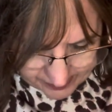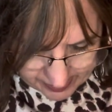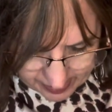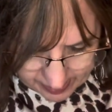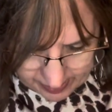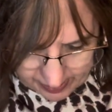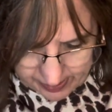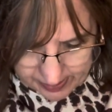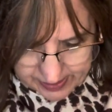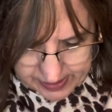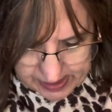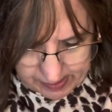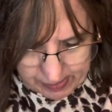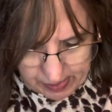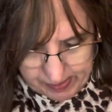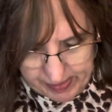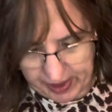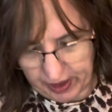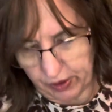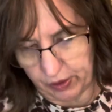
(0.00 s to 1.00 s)
in some of
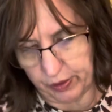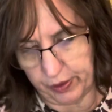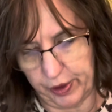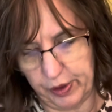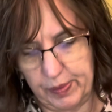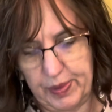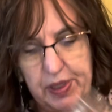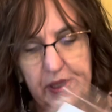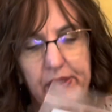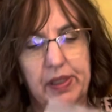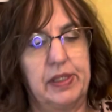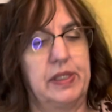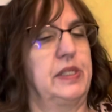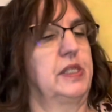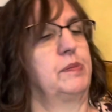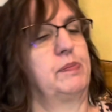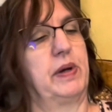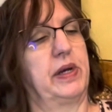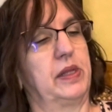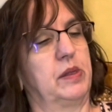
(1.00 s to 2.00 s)
my groups. This
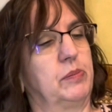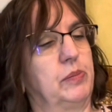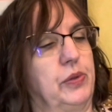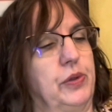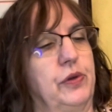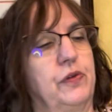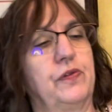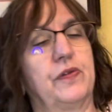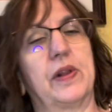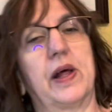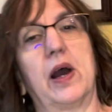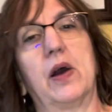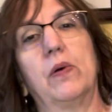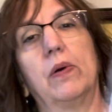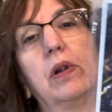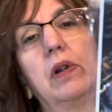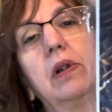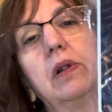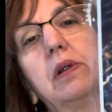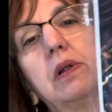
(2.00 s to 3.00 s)
is by the Blue
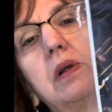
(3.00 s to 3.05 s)
Flower.